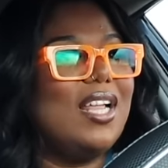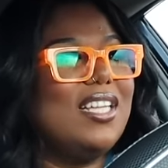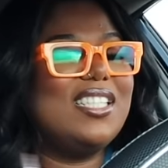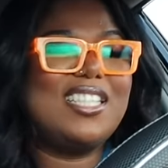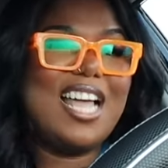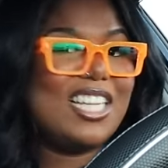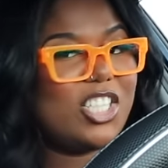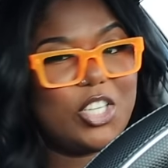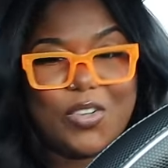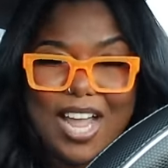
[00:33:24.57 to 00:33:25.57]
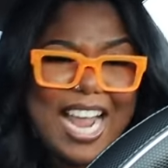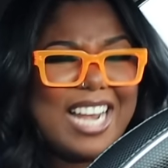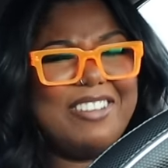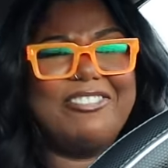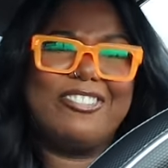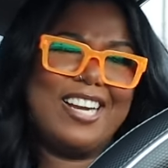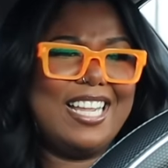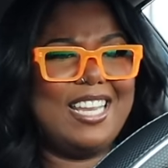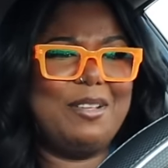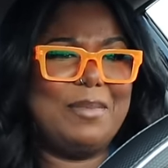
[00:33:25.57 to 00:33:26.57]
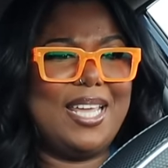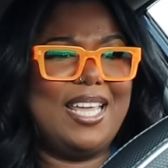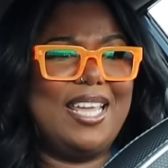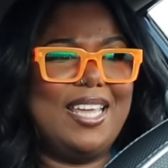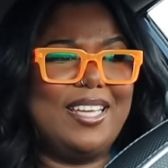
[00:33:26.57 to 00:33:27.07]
It's that you ain't a friend of me.